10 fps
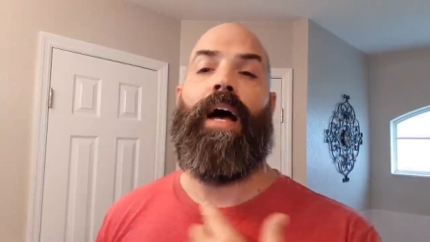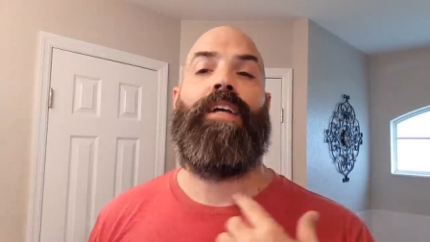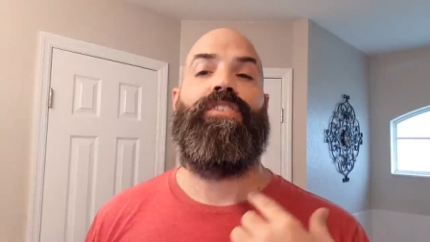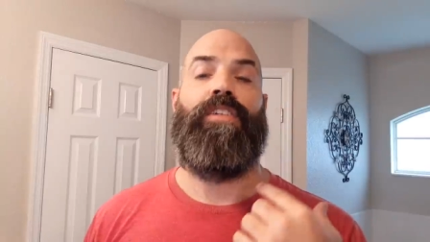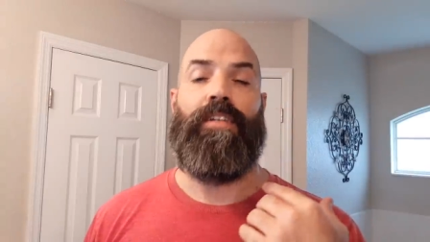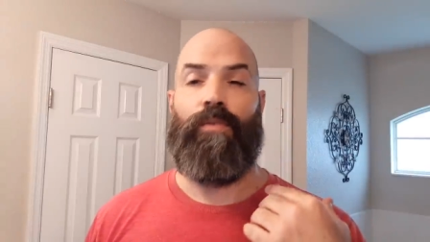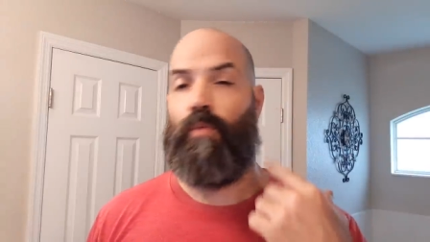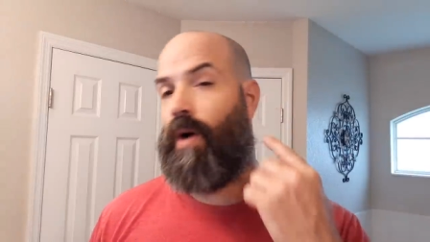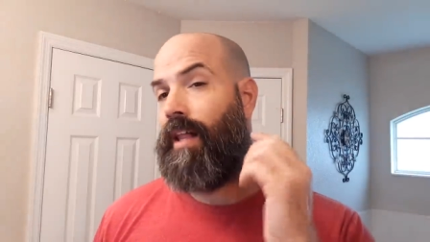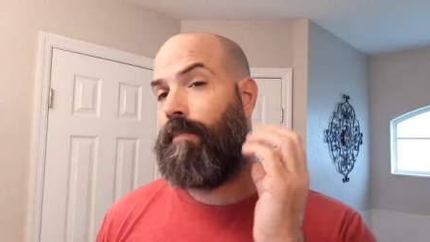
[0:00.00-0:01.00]
actually,
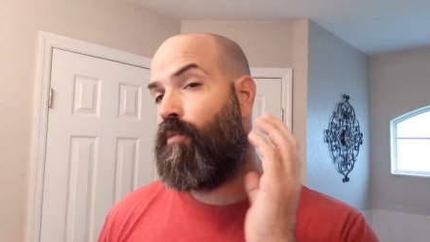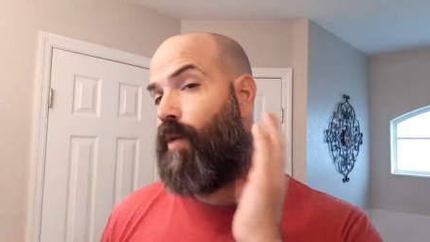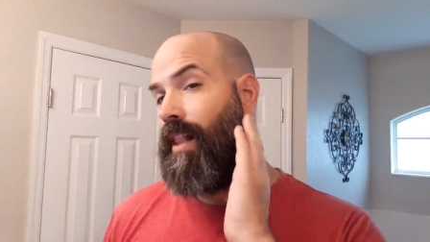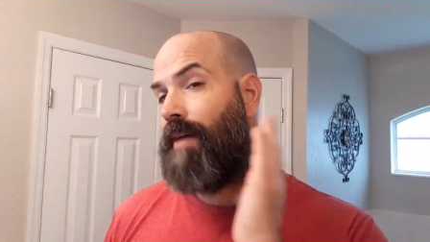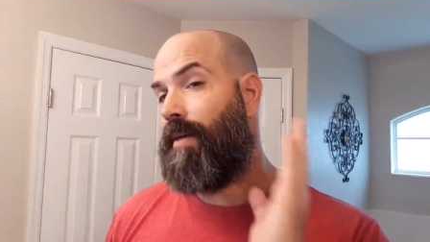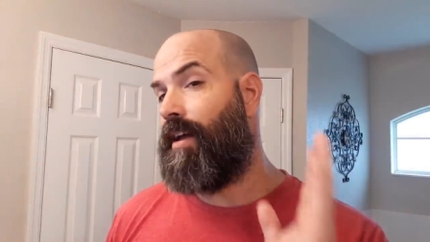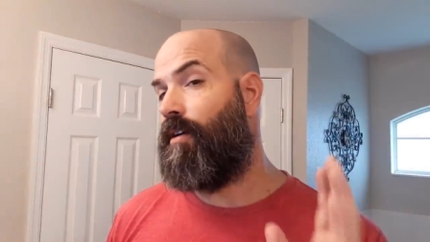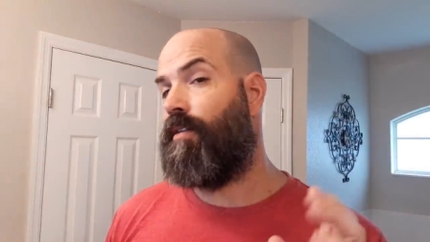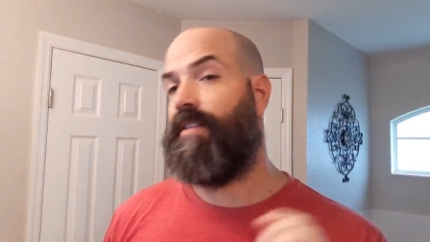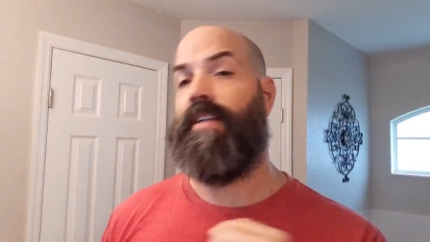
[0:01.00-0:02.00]
while I'm, while I'm
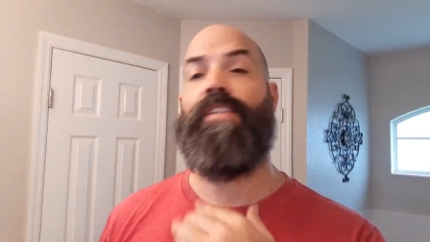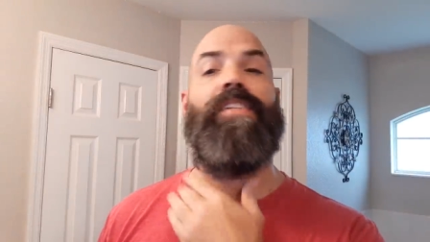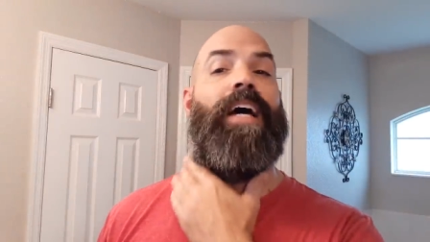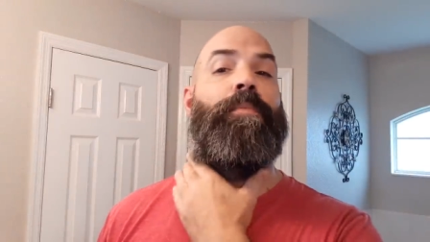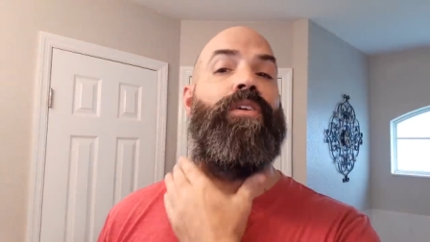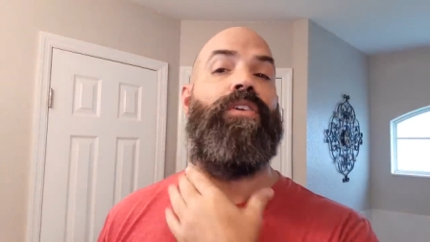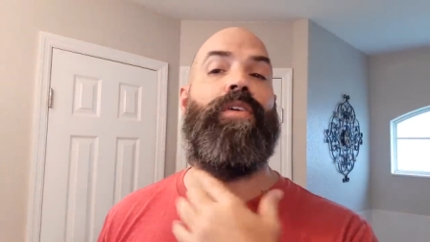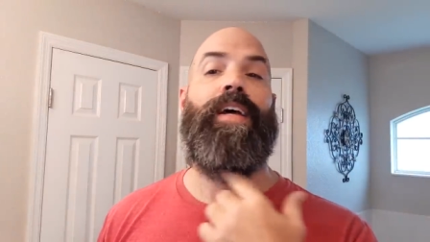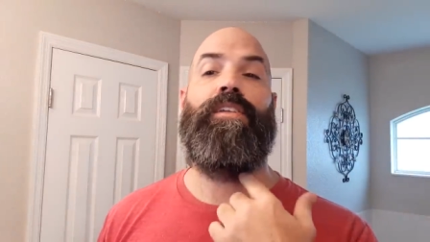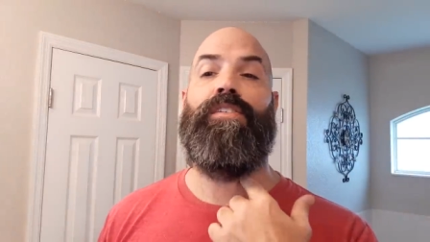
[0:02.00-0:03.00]
here at this, I'm gonna go
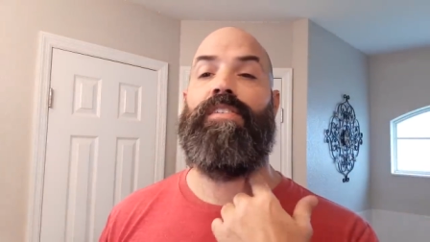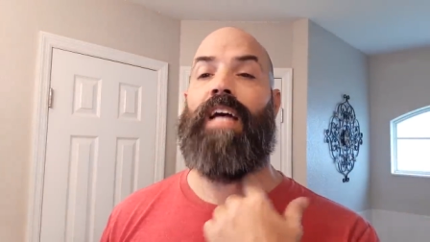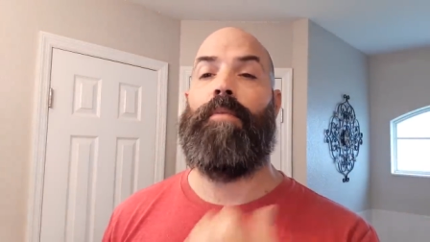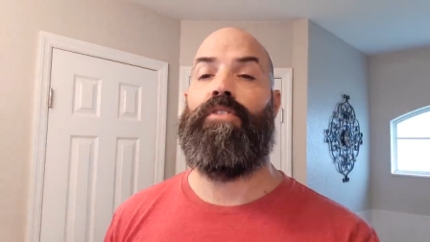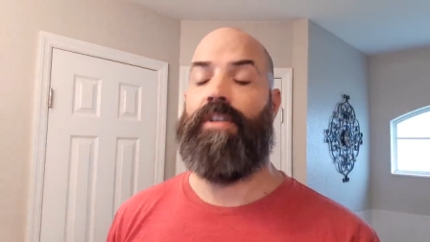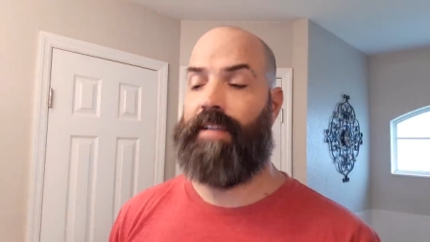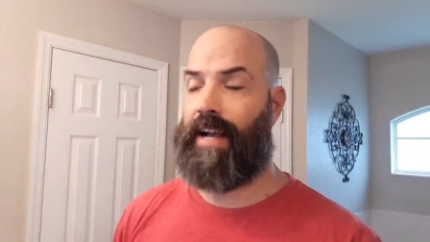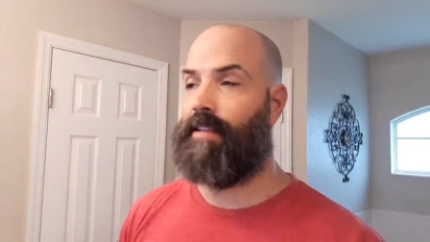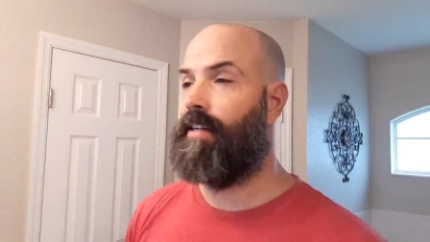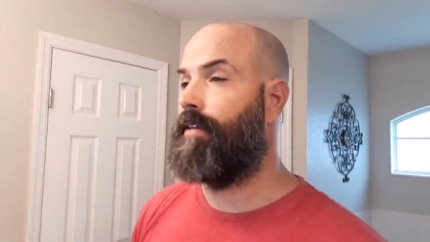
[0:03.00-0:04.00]
ahead and establish a
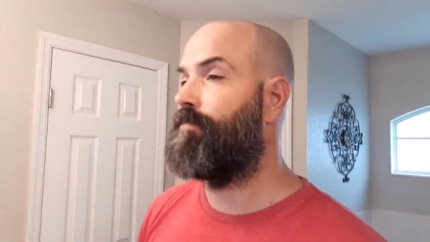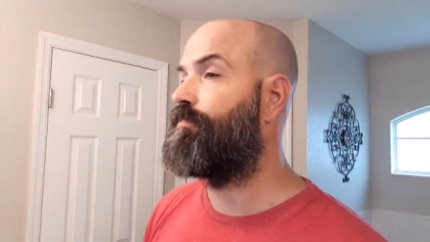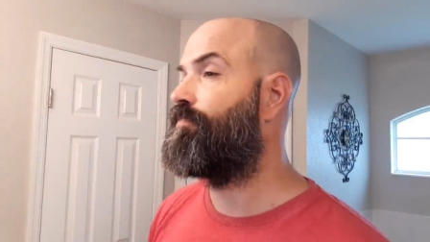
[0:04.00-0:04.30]
neckline.